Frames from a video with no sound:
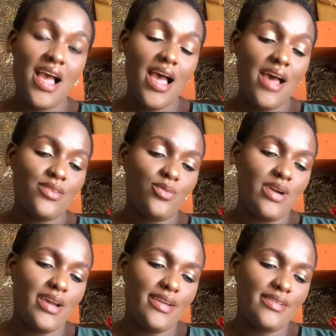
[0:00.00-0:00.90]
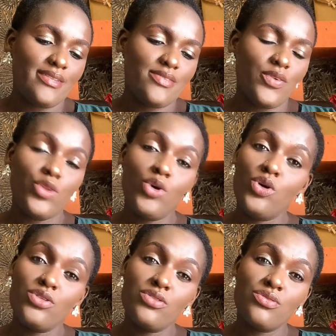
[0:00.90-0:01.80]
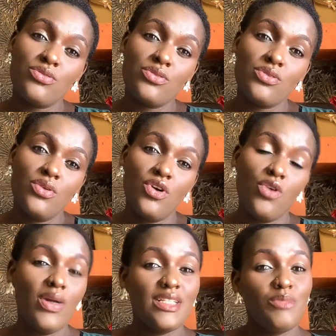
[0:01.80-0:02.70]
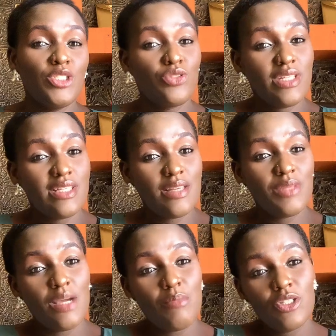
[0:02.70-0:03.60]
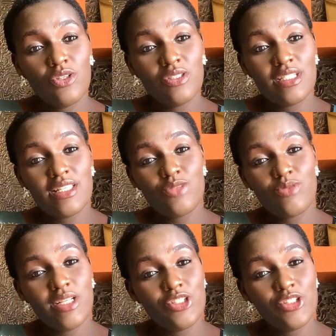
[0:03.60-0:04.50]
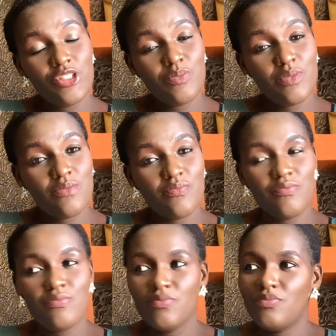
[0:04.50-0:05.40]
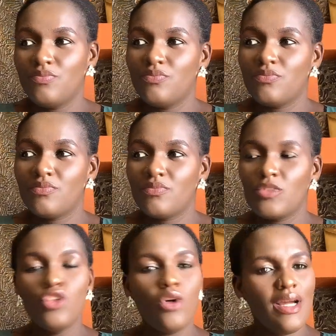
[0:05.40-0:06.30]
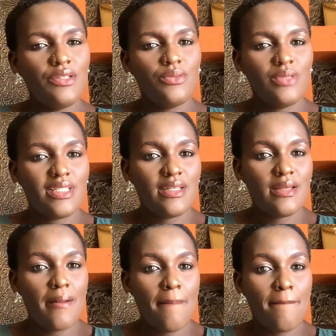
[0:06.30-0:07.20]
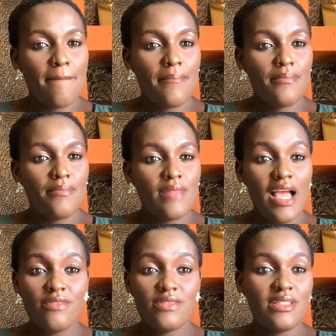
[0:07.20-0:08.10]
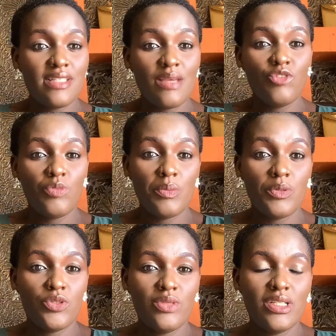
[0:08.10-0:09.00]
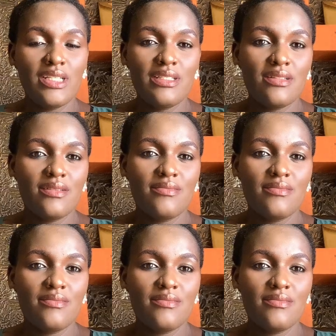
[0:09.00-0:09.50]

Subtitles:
Otherwise, for those who wanted me to say something about long distance relationships, you can do it. I've seen some few people doing it.